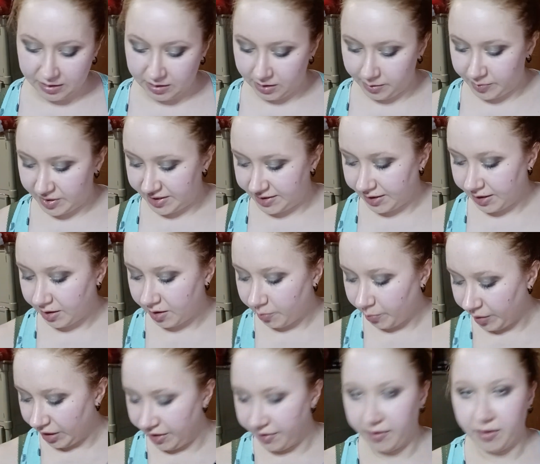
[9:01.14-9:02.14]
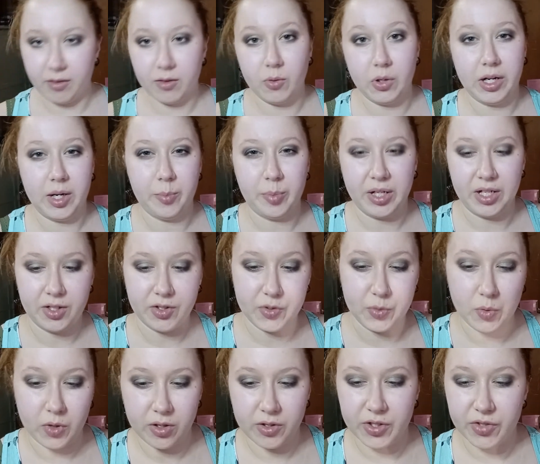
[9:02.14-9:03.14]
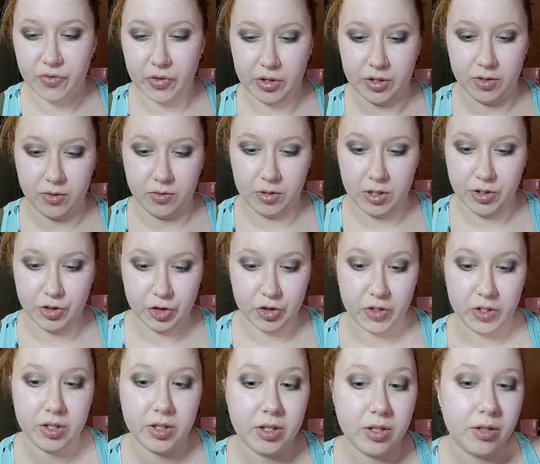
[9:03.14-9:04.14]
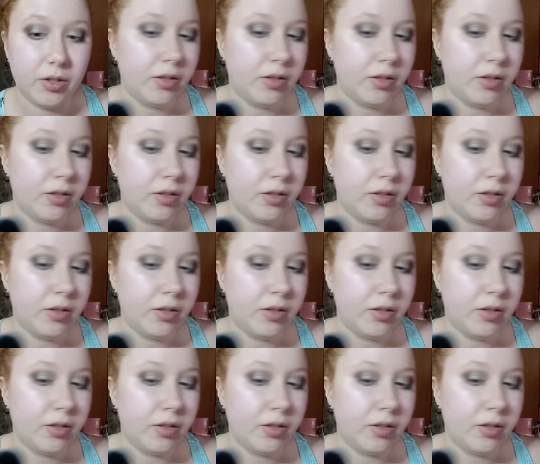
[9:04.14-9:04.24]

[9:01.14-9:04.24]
lipstick, but I think the one I picked works for the grunge look.